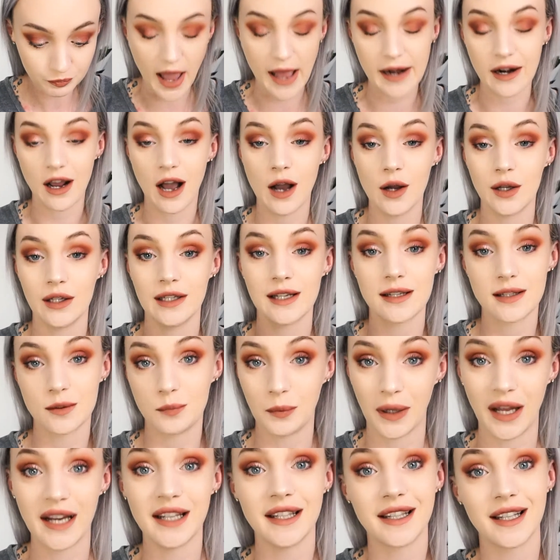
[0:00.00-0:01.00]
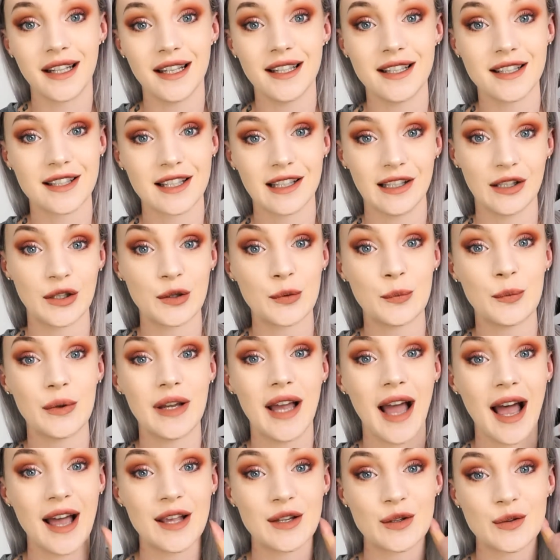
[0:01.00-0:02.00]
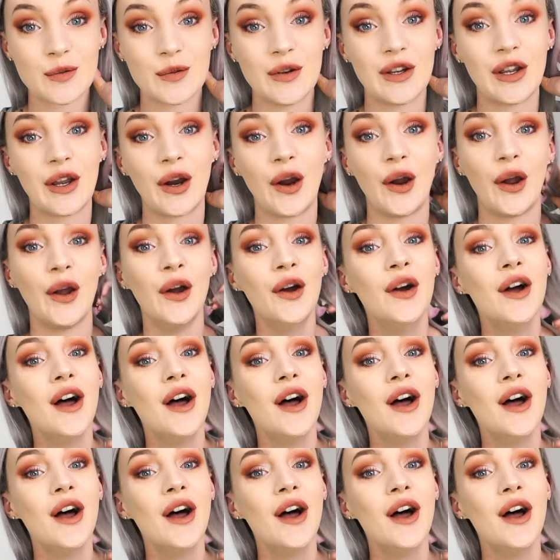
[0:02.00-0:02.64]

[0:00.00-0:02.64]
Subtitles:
and I'll explain things a little bit as we go.